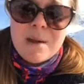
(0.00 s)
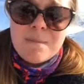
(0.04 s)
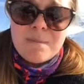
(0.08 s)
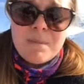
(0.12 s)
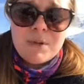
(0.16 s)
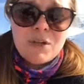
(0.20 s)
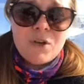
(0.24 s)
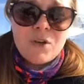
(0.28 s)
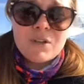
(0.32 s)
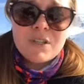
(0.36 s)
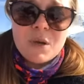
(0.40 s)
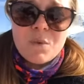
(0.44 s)

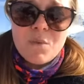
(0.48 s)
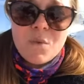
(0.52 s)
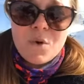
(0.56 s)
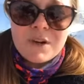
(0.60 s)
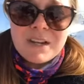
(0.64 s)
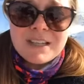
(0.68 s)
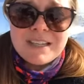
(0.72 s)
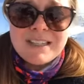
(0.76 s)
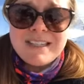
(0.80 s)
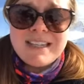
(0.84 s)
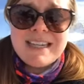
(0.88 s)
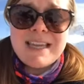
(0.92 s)
because I
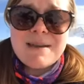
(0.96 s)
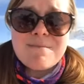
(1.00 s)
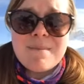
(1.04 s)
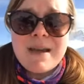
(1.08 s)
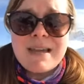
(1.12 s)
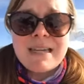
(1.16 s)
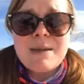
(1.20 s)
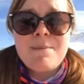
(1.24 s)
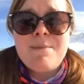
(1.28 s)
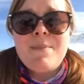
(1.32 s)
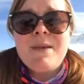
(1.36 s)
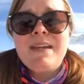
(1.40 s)
want to see it
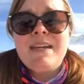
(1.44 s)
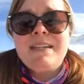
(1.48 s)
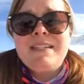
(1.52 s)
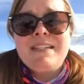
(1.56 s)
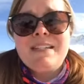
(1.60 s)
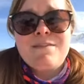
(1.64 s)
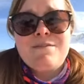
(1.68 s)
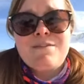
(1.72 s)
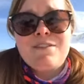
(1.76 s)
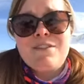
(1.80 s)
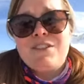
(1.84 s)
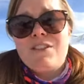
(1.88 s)
make a bigger
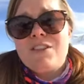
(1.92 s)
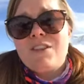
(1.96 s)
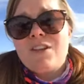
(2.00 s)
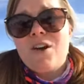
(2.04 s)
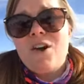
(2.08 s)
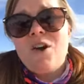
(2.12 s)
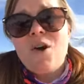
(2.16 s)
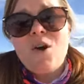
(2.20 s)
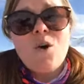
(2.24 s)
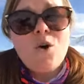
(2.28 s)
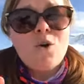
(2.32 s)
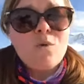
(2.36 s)
difference to the
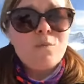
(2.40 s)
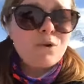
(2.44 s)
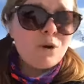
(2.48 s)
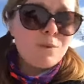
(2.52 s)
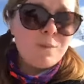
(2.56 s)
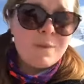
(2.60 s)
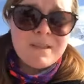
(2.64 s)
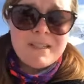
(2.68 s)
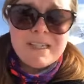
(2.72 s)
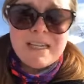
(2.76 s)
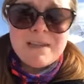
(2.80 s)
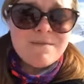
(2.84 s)
whole
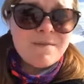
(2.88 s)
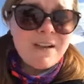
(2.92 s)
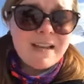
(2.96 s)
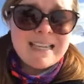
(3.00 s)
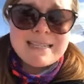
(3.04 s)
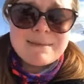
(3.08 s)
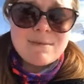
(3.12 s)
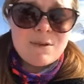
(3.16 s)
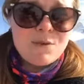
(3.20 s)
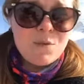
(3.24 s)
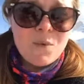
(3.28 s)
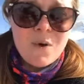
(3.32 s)
property
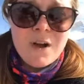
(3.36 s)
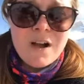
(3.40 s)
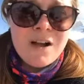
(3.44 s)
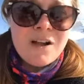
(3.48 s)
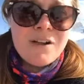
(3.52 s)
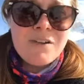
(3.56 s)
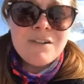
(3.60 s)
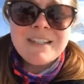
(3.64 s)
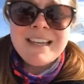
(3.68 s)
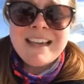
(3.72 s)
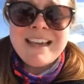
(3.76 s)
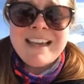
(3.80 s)
investment
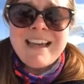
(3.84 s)
world.